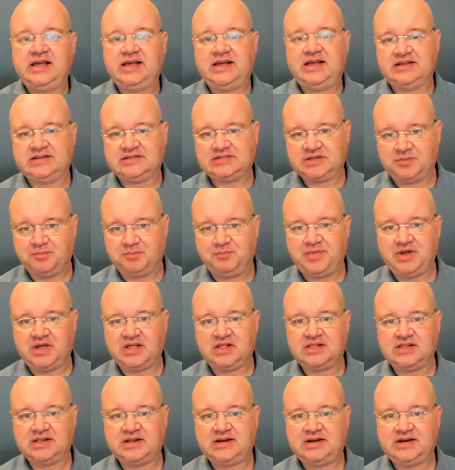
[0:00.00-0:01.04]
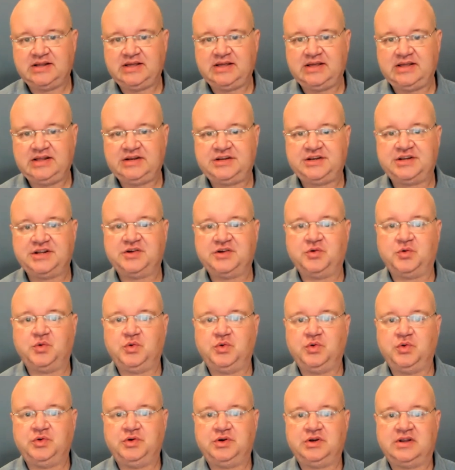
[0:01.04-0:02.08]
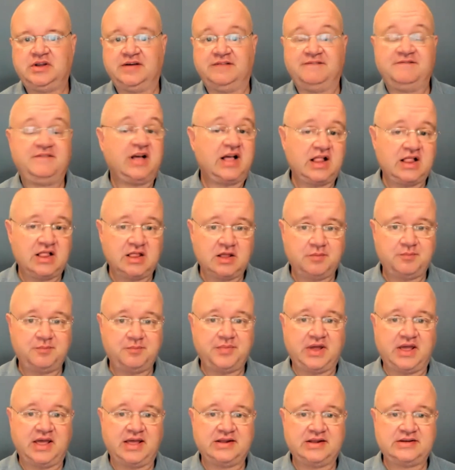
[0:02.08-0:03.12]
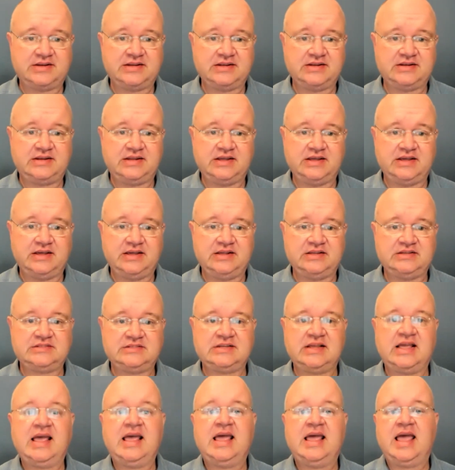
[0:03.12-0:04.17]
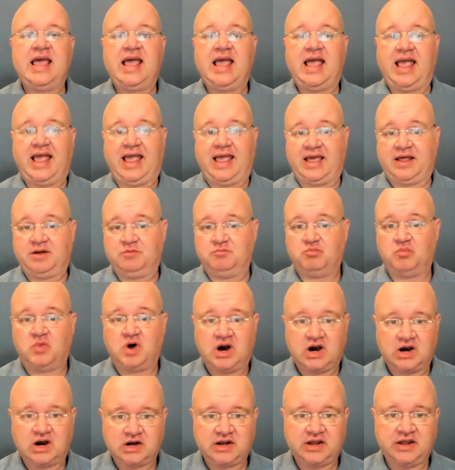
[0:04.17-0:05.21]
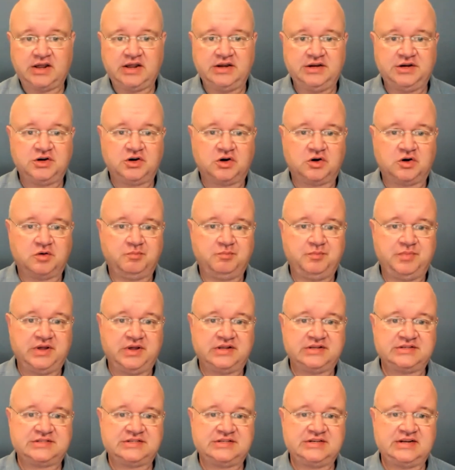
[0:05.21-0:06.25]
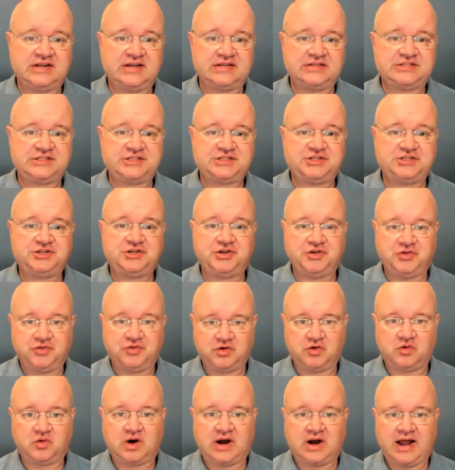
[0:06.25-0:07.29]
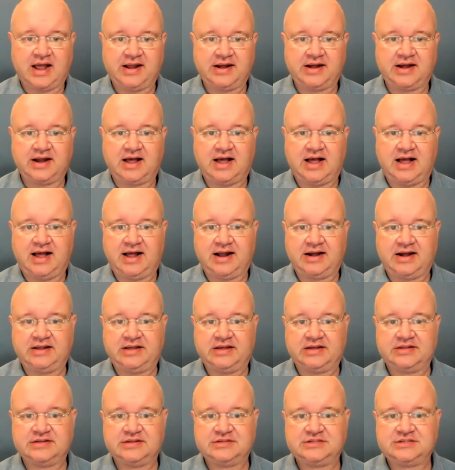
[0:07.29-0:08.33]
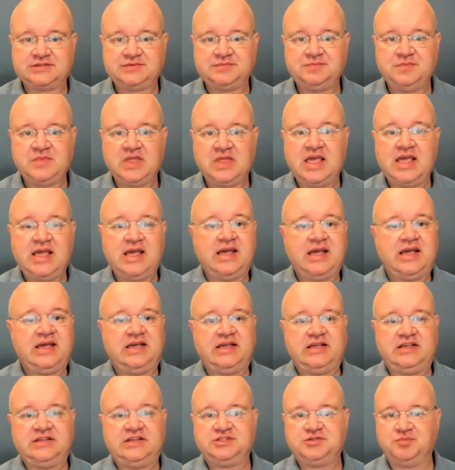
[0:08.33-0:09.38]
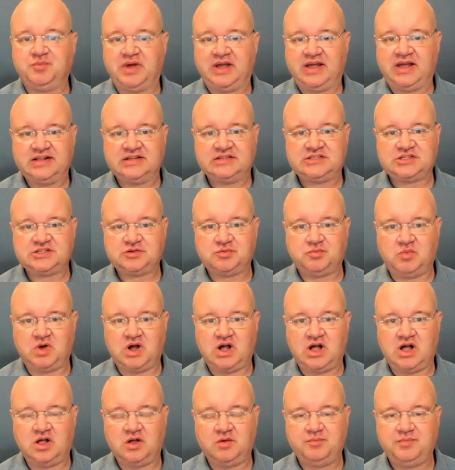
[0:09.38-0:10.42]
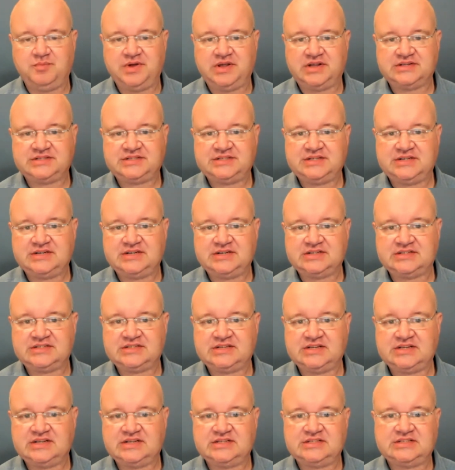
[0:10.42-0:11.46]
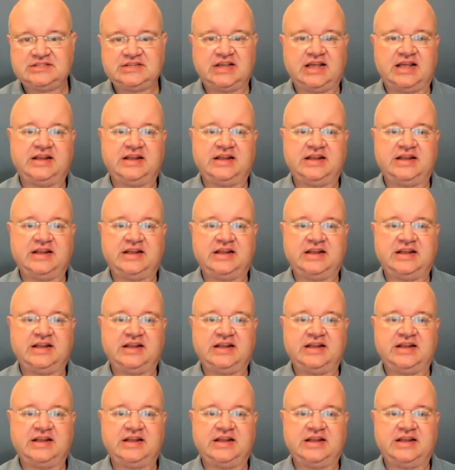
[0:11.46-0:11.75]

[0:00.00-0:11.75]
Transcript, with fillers: his ability to develop entities and market your business to the right audience. He's made small businesses